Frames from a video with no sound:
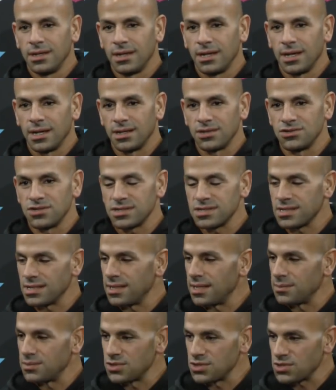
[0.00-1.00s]
Uh, just to
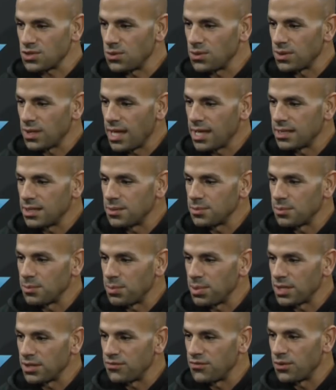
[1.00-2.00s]
let him just go line up and
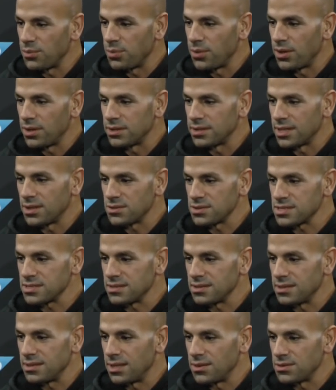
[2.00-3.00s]
play football, and that was
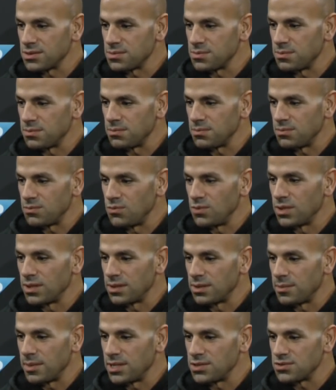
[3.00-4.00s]
that was really
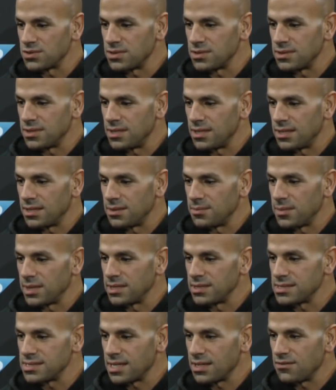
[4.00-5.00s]
the major uh,
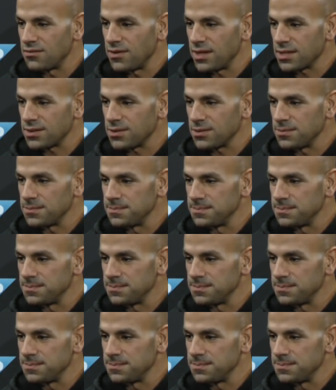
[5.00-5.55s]
main deciding factor.